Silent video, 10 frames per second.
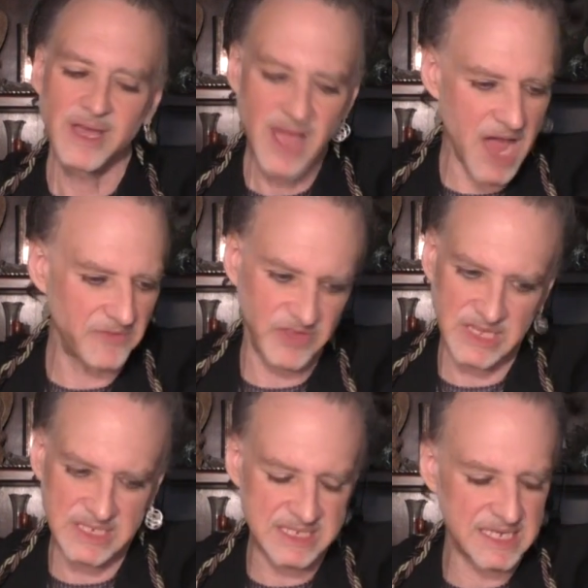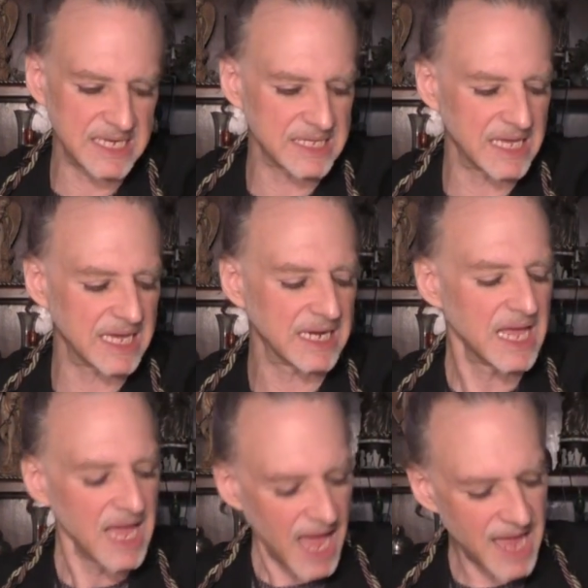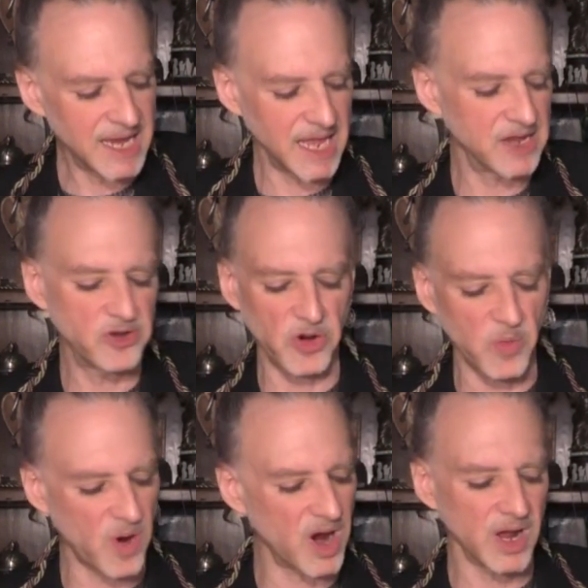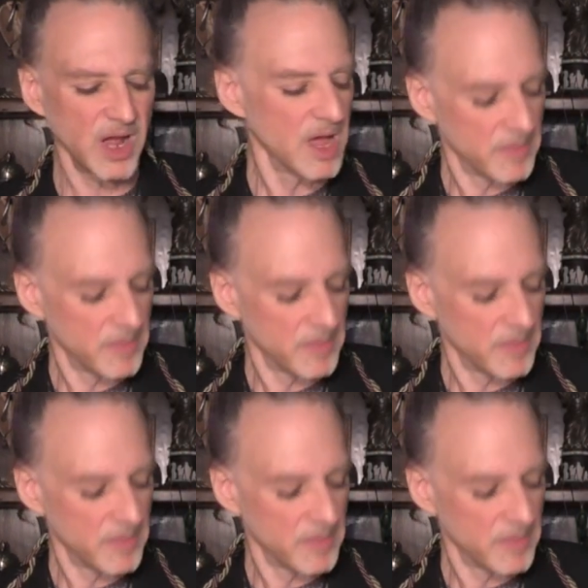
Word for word: Gotta feel it to heal it. And in your work,